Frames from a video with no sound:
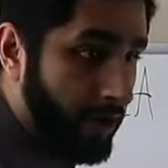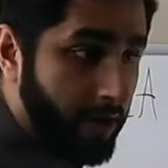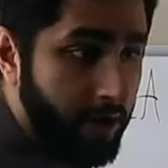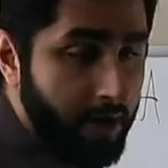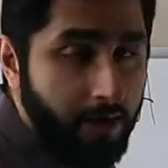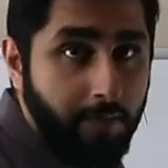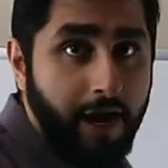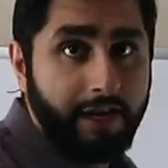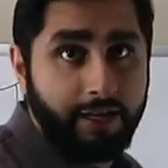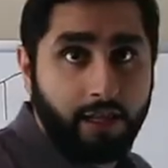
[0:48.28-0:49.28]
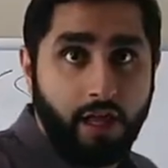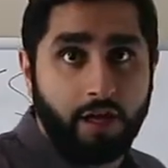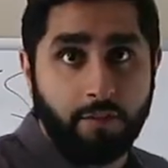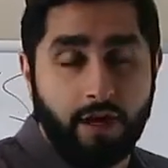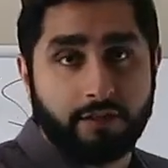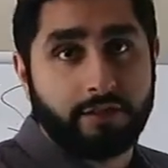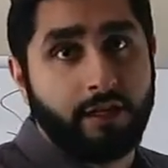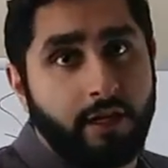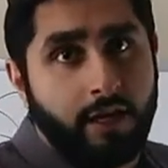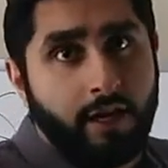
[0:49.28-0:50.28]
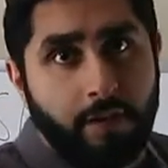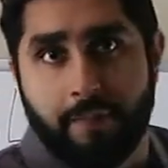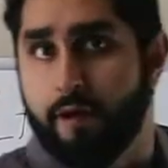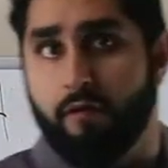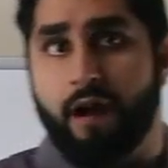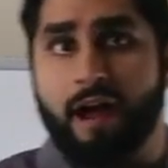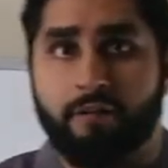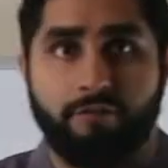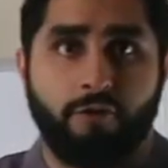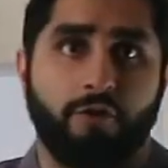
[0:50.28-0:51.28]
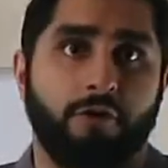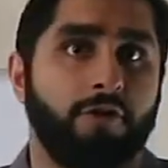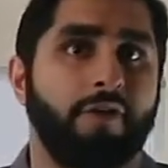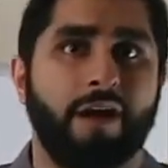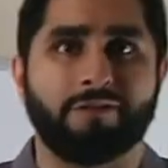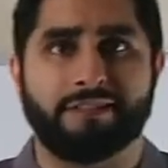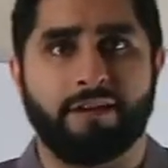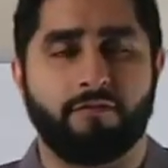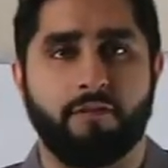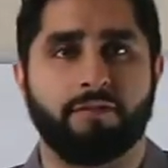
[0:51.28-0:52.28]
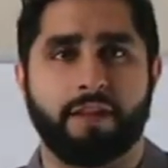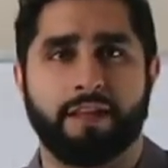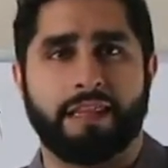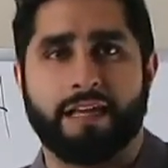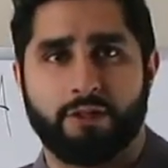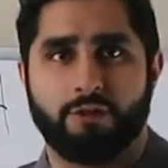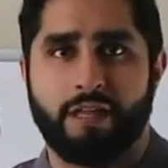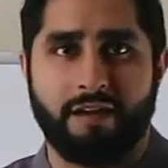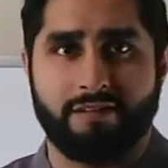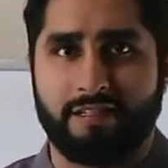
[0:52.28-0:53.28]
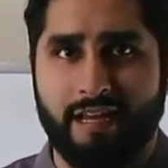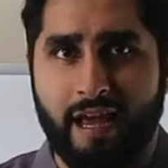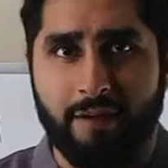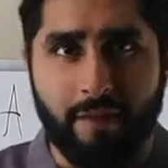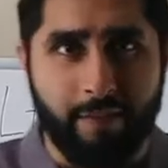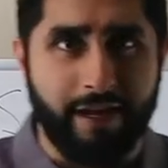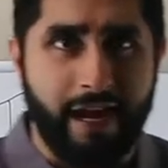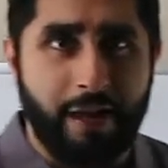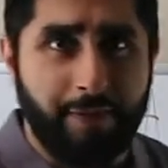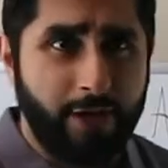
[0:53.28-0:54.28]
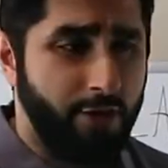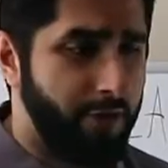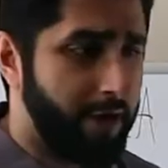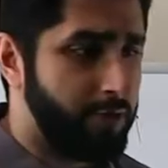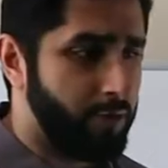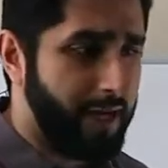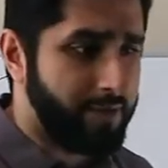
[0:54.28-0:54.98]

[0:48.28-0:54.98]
maker by Elon Musk. Been around for, I would say, roughly late 2010, maybe it IPO'd around